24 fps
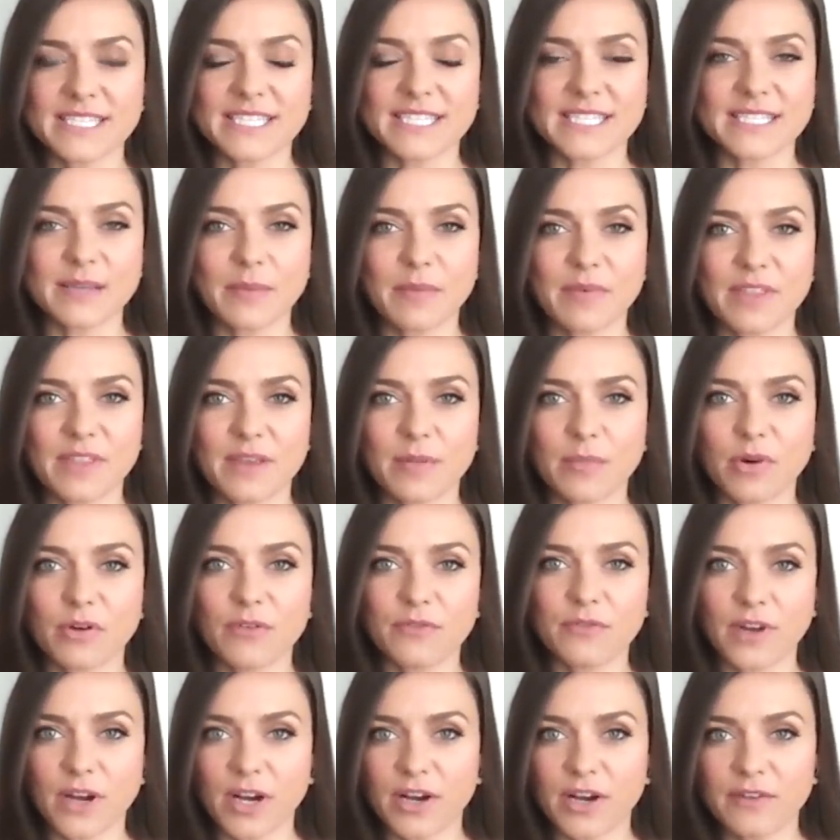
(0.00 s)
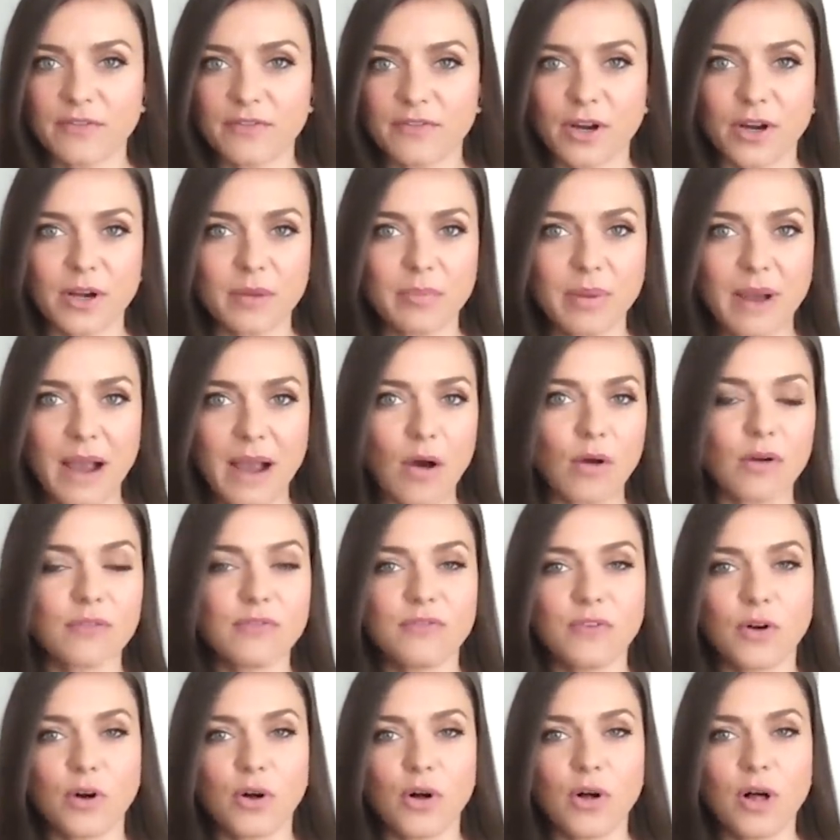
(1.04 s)
and some of them are very, very
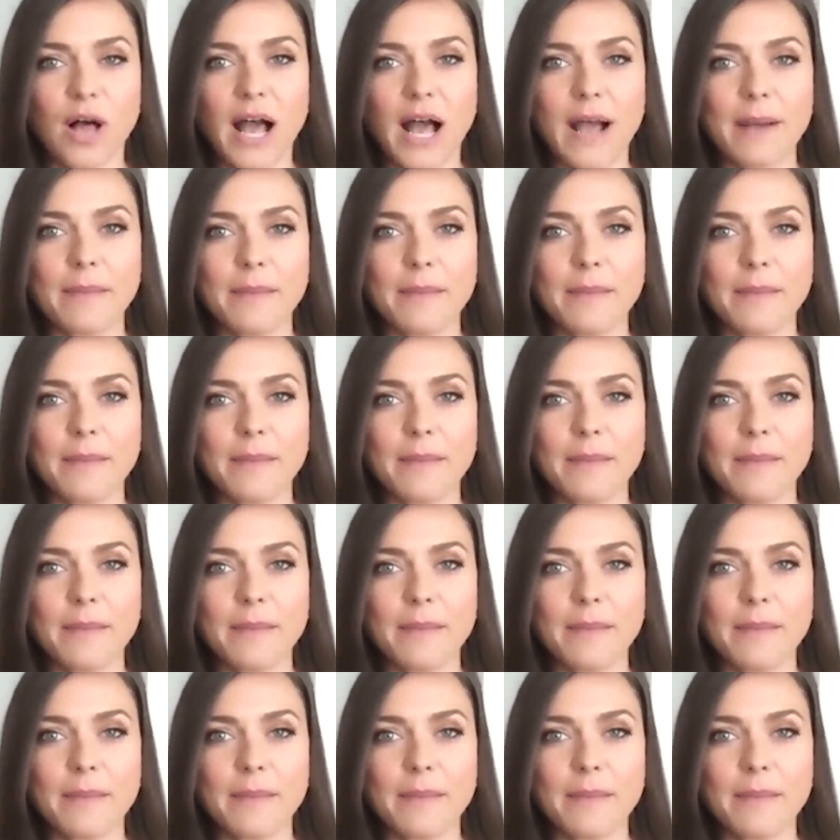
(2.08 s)
powerful.